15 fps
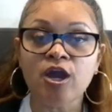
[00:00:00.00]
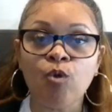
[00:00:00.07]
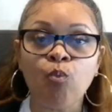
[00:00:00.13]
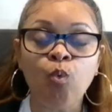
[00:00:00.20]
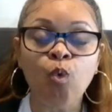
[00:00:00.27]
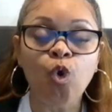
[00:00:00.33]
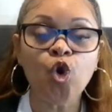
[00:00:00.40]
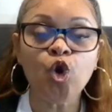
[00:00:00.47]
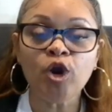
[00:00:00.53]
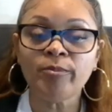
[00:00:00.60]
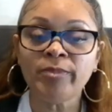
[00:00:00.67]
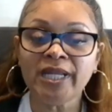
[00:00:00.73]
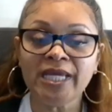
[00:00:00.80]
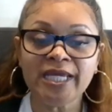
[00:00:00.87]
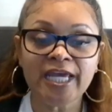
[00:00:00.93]
a
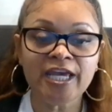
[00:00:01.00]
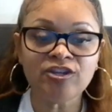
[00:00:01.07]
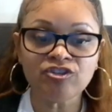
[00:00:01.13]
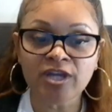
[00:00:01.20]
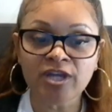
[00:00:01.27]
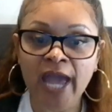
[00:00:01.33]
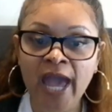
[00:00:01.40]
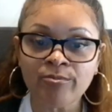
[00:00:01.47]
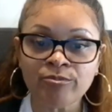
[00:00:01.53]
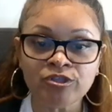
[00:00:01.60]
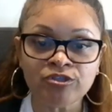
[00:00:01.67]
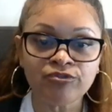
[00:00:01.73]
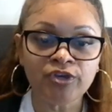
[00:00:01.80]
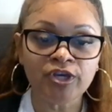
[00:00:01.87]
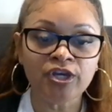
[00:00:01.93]
warm and
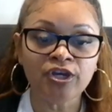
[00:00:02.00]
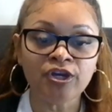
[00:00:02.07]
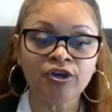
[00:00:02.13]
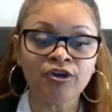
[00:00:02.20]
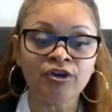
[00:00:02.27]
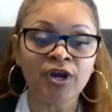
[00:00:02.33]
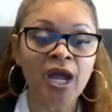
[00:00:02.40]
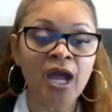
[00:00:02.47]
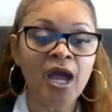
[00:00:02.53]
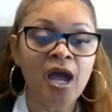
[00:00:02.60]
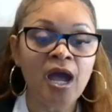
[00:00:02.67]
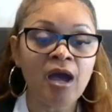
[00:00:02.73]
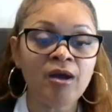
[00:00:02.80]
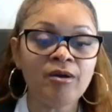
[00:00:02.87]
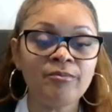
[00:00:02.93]
engaging
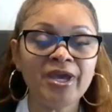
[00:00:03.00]
atmosphere.